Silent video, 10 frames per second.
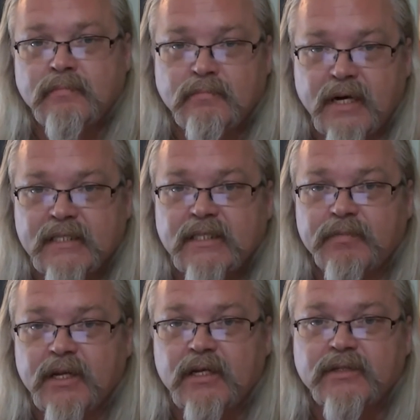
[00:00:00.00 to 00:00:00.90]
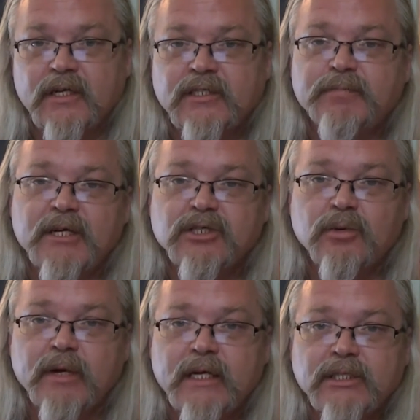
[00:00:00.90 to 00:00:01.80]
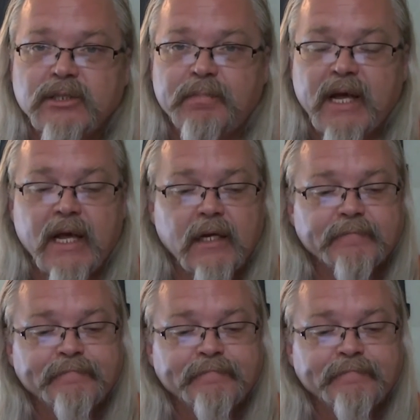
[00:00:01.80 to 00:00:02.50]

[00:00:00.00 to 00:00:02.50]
buy something else on special made in Japan.